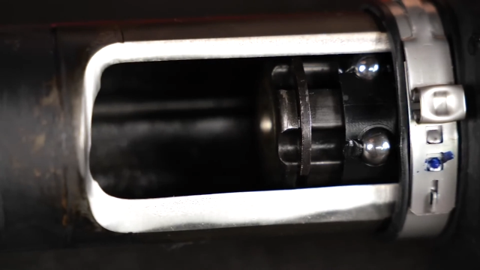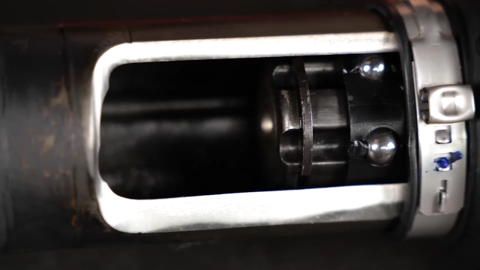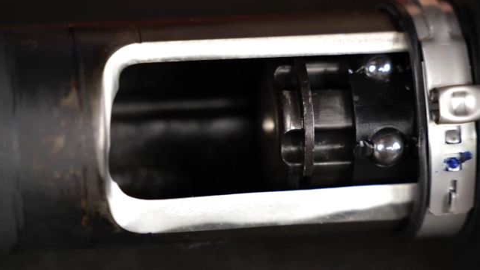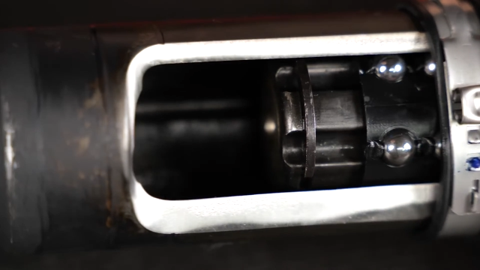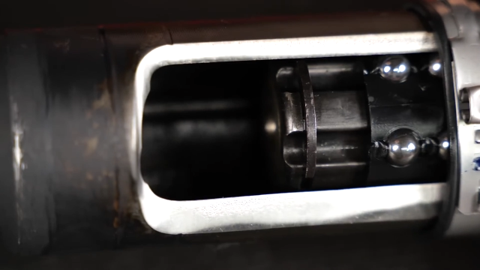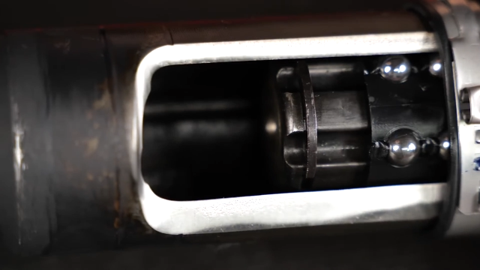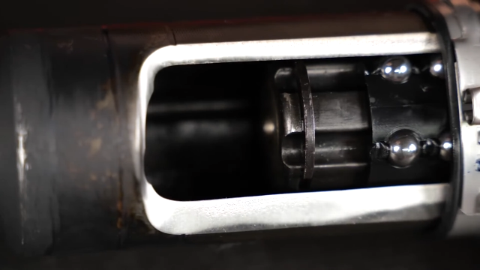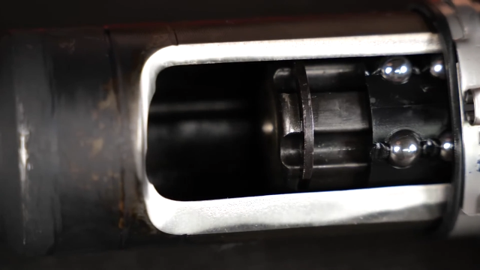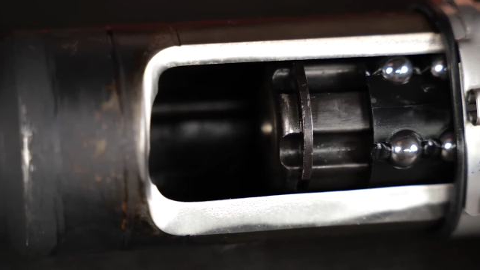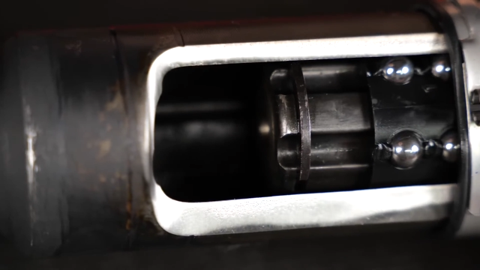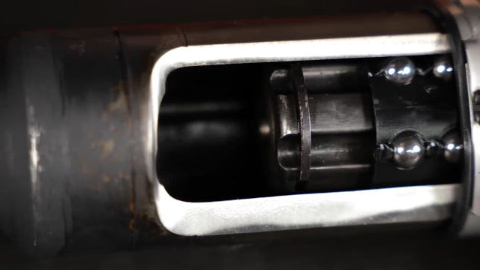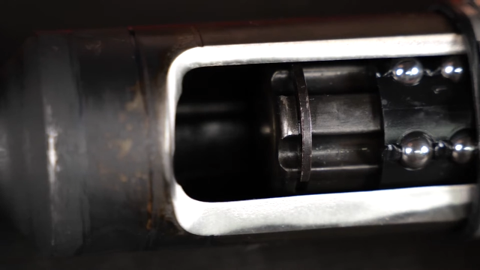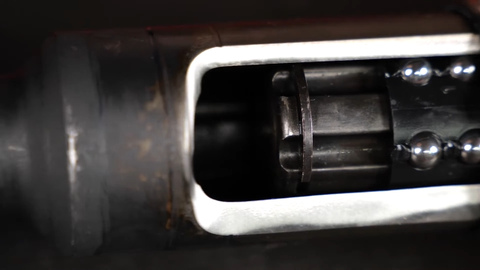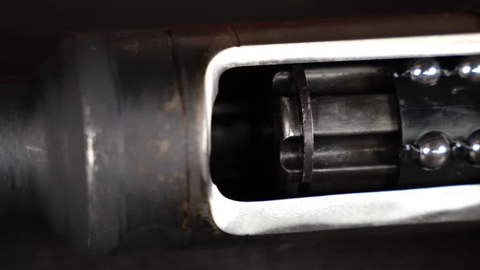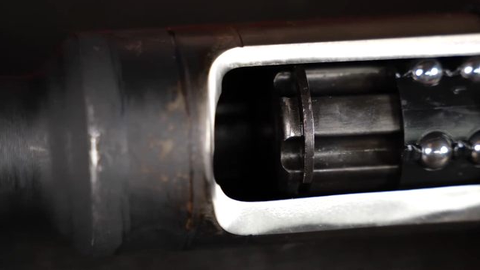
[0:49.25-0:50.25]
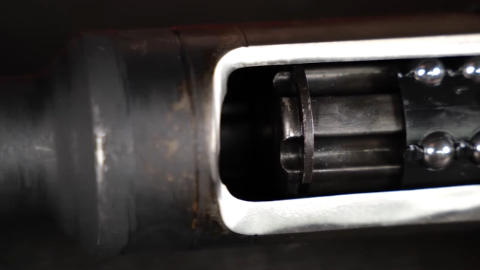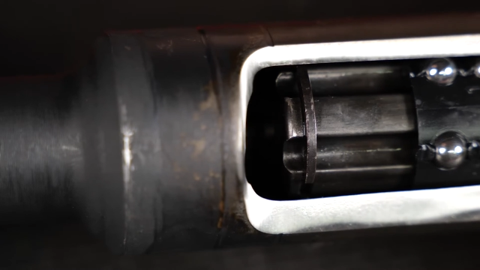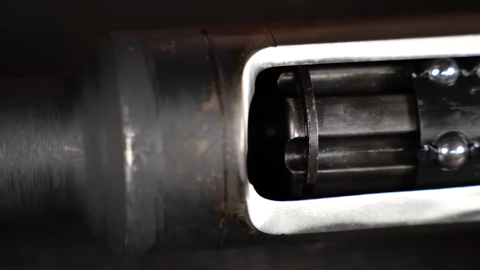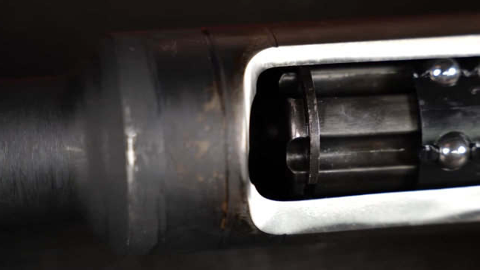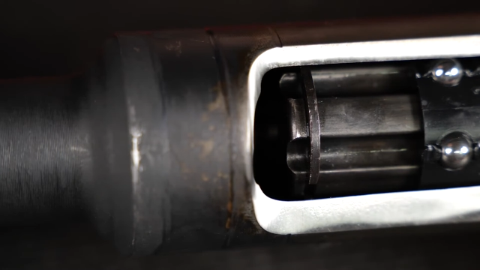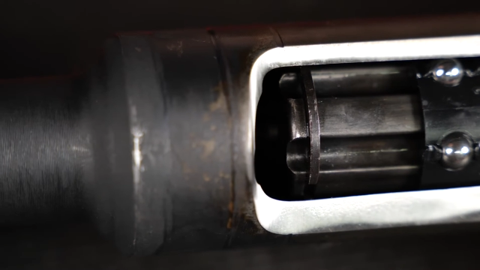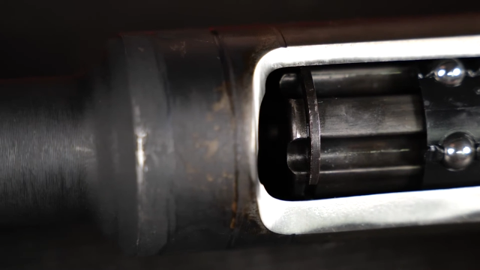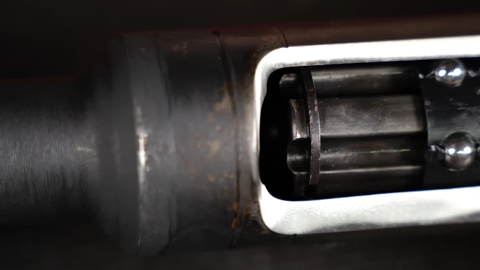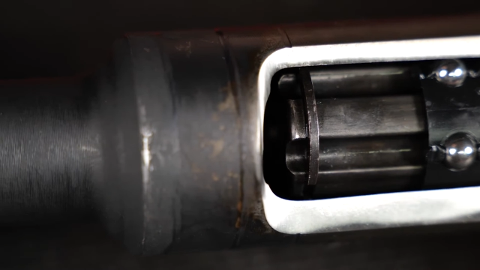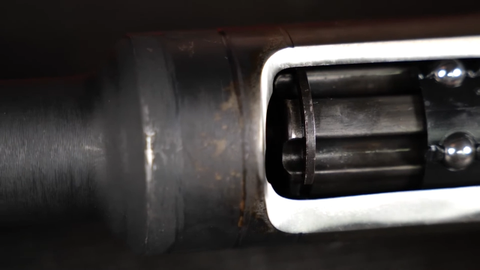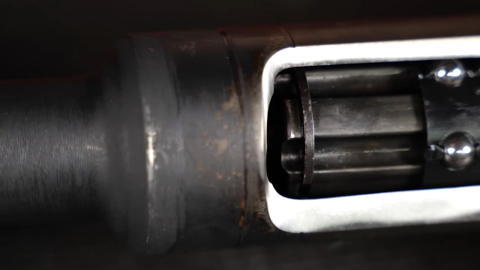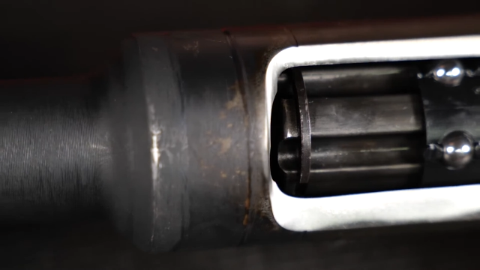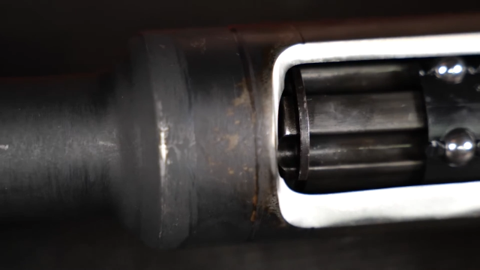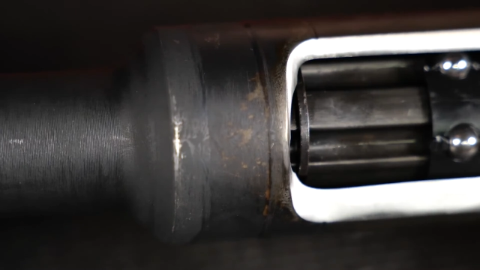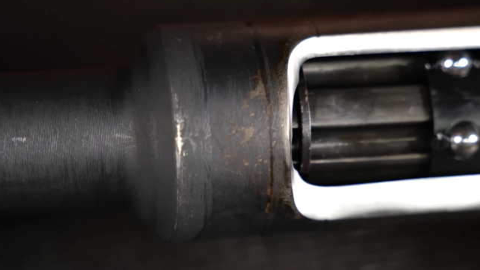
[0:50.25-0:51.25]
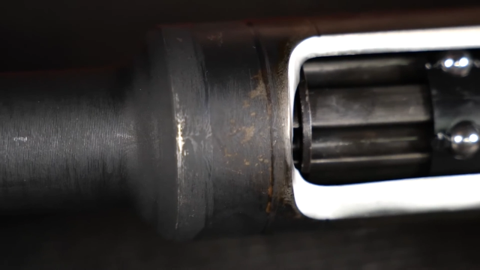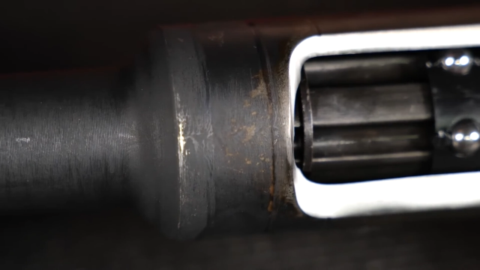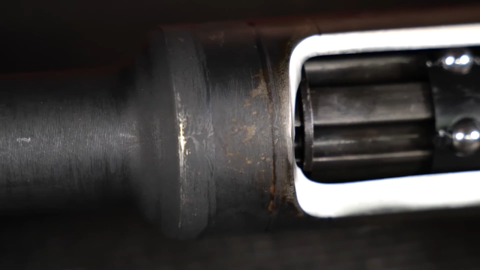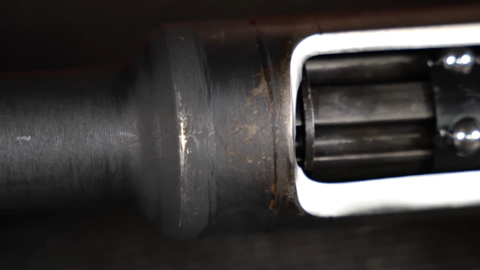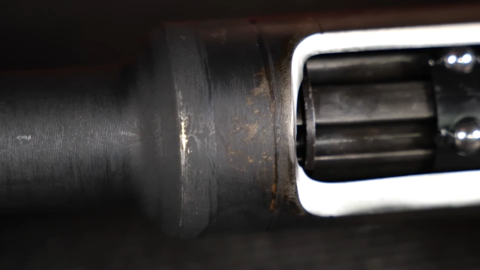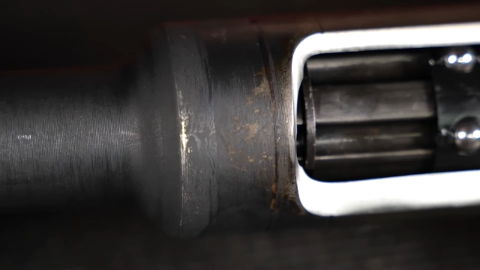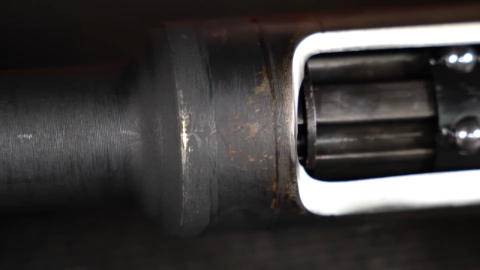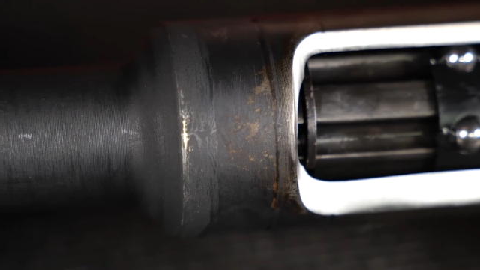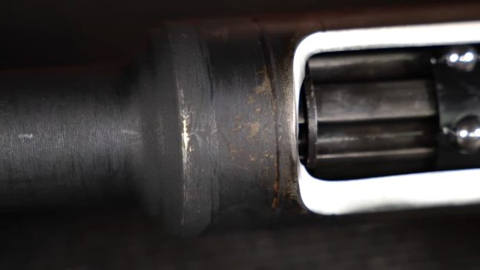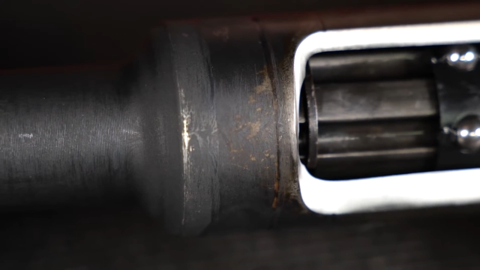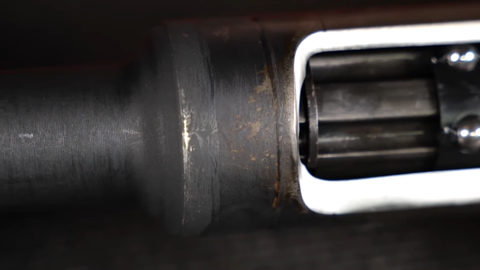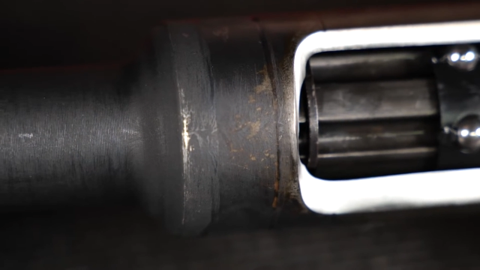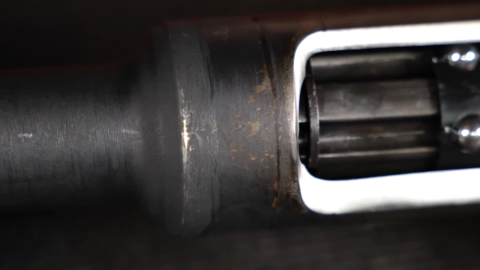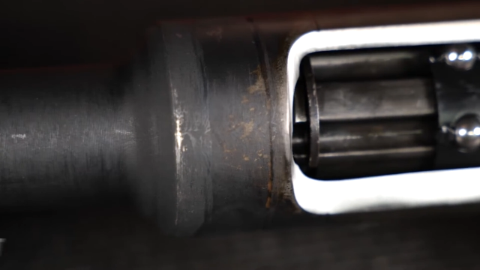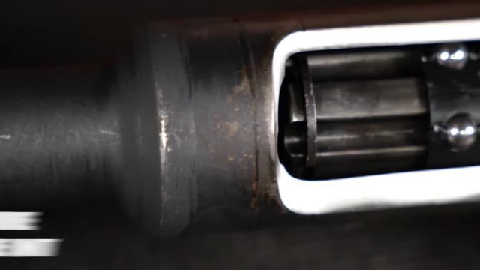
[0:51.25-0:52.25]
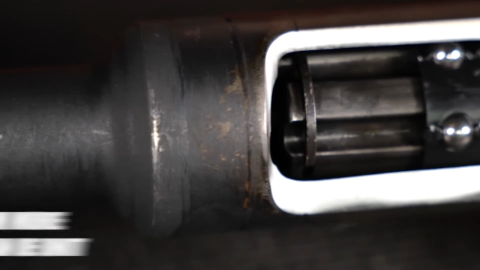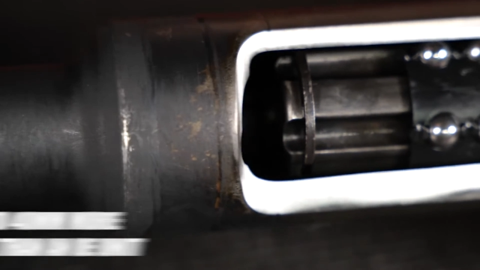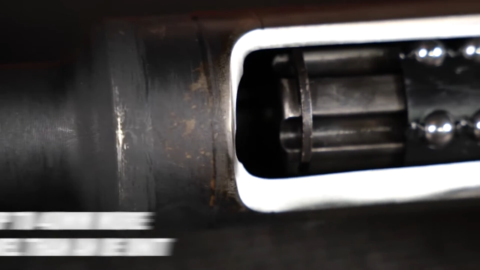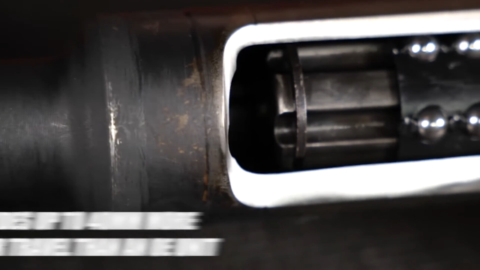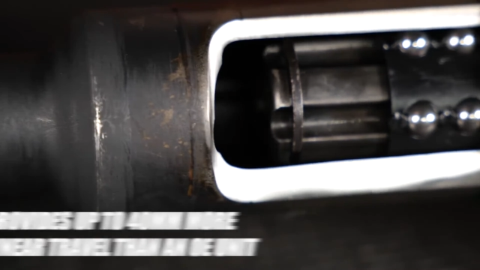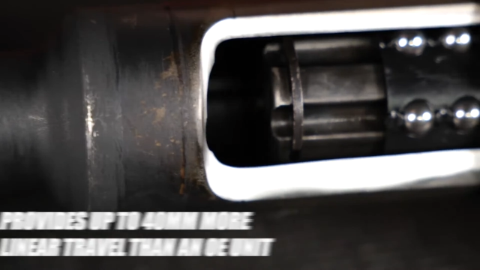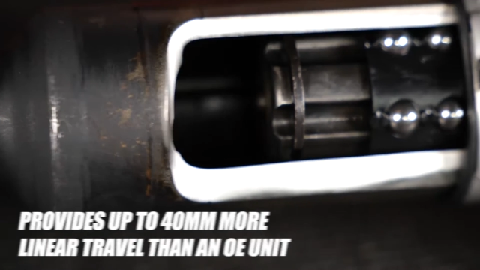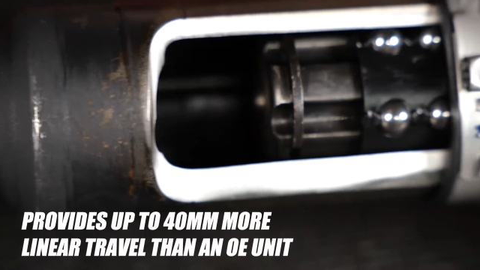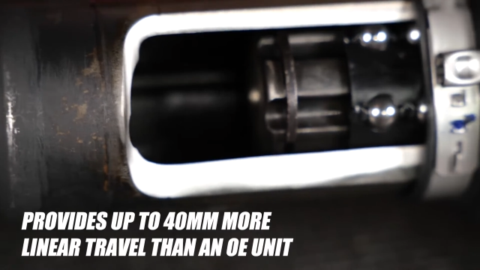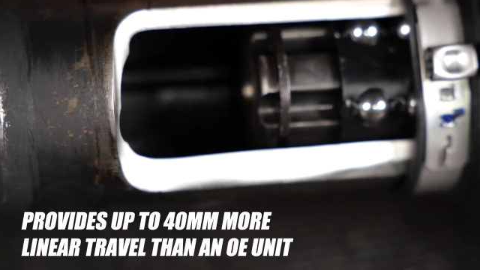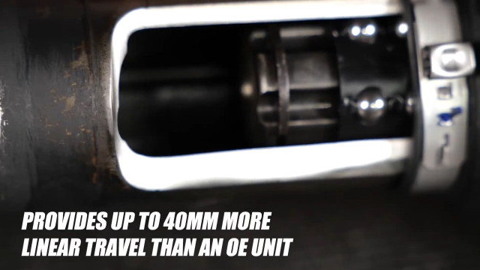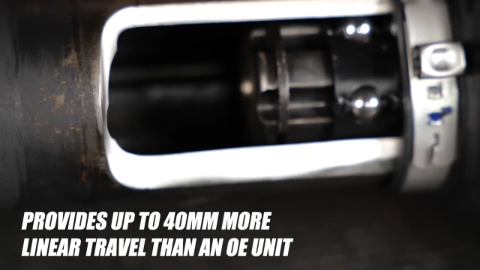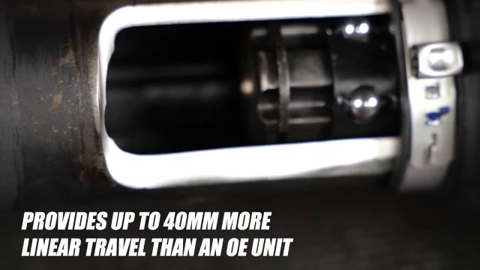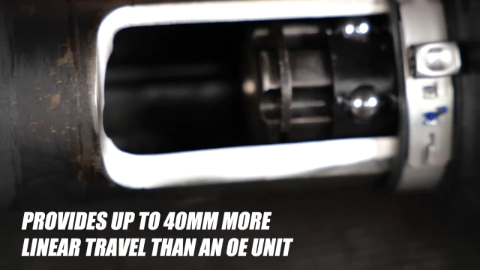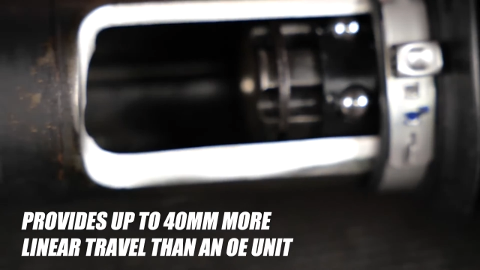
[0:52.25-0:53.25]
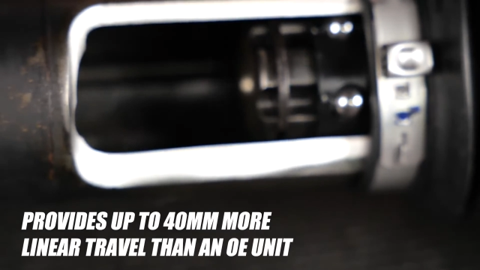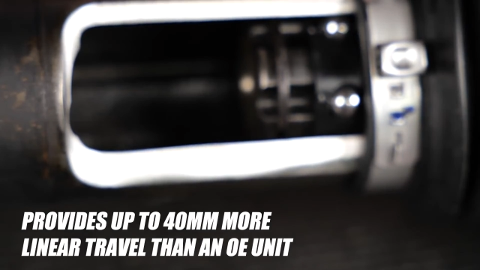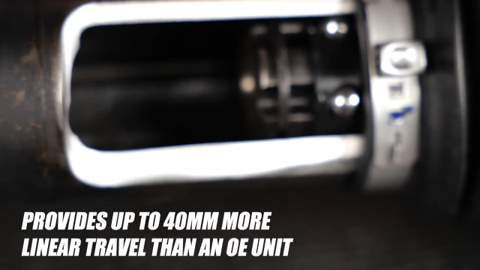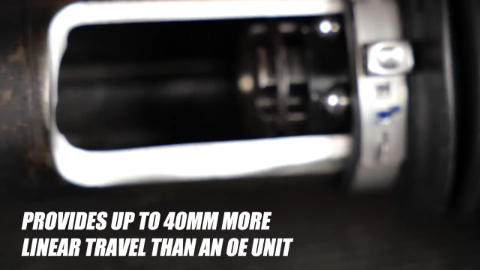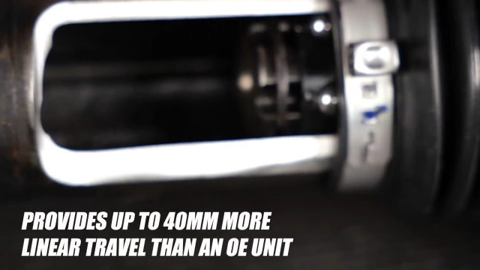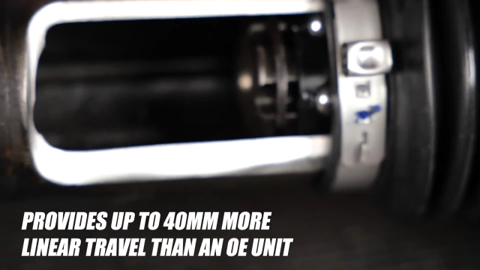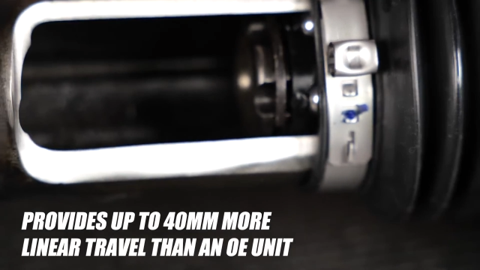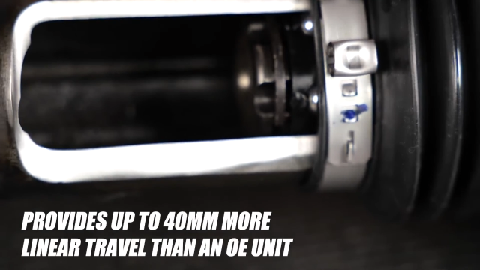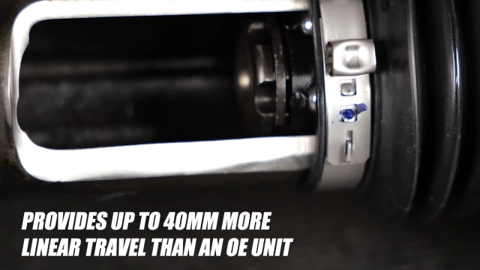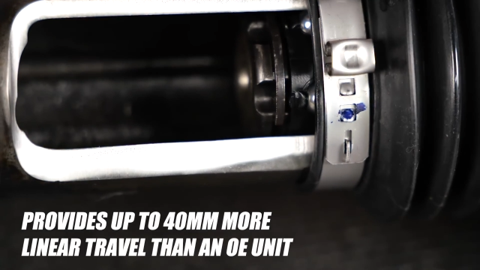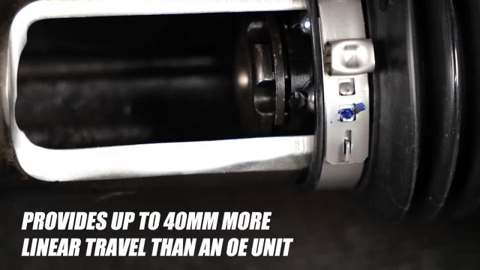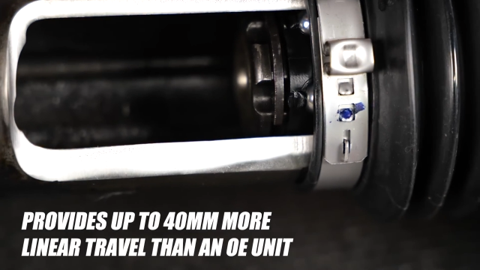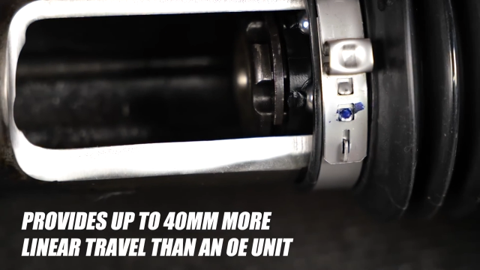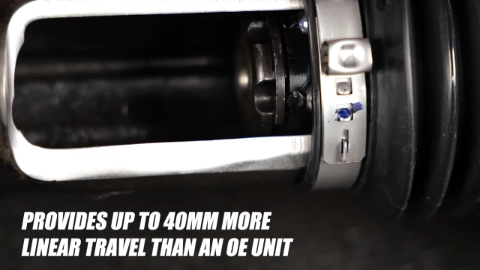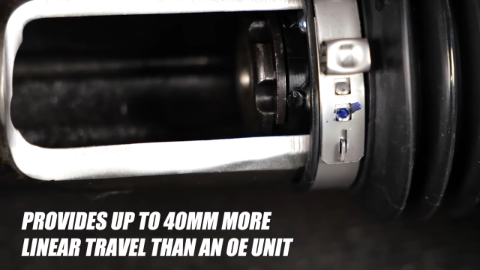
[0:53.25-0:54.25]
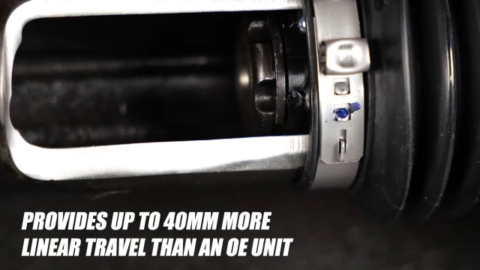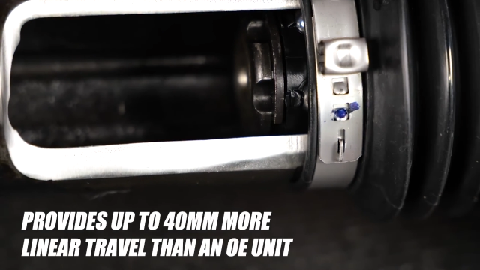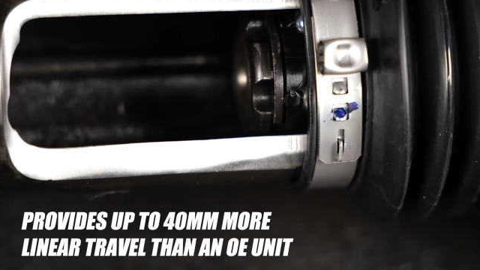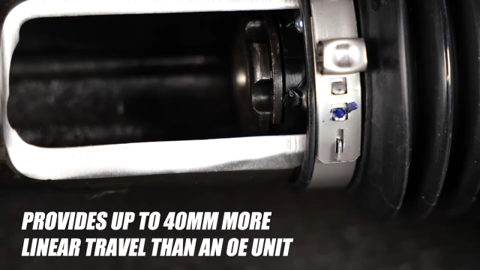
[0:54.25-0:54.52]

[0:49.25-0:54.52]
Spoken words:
Nobody's mouth can be seen.